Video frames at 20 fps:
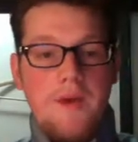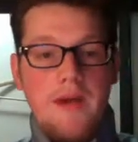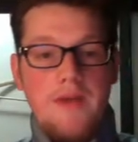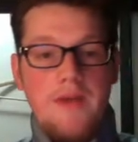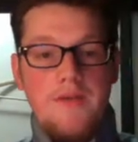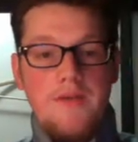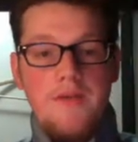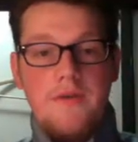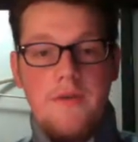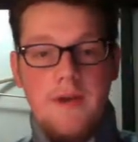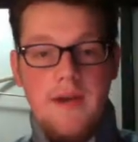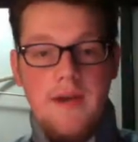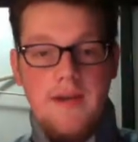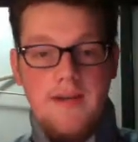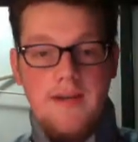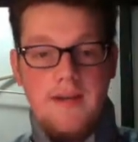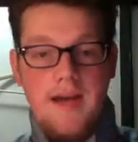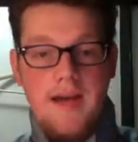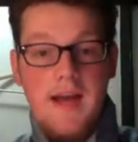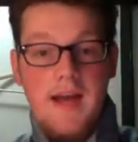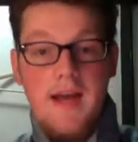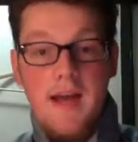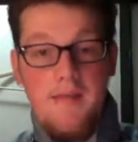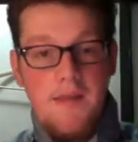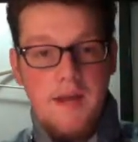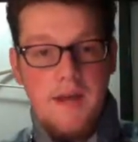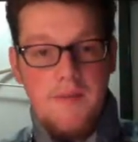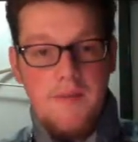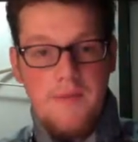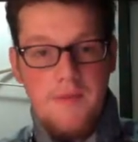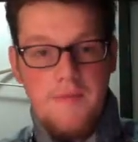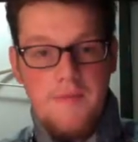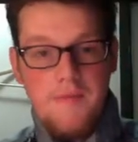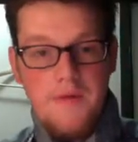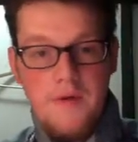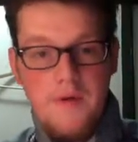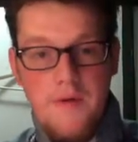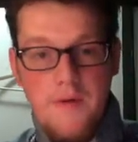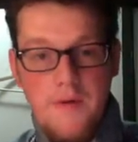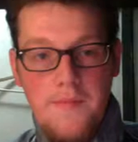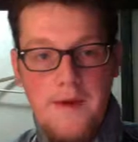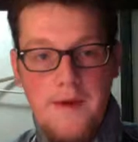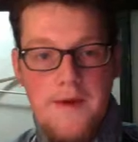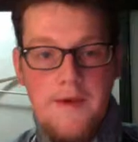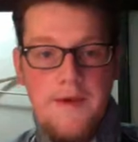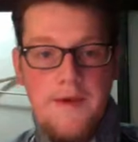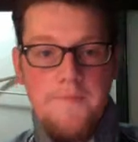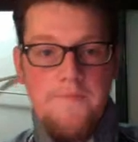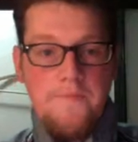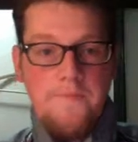do know how to tie, not many people know about it.